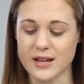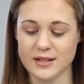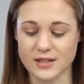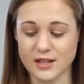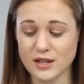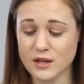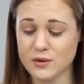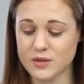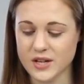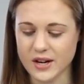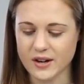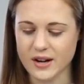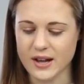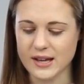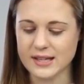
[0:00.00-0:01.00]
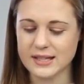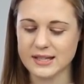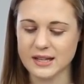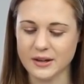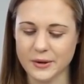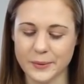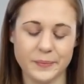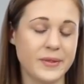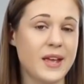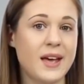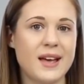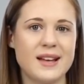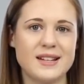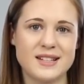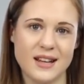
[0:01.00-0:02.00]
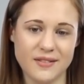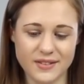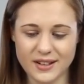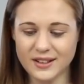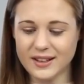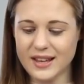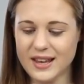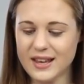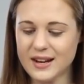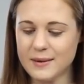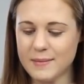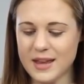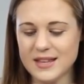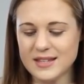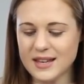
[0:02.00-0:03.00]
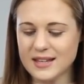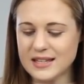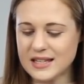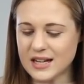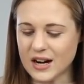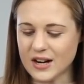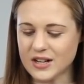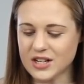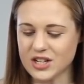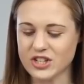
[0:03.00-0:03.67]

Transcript: It's a huge area, so definitely an amazing start.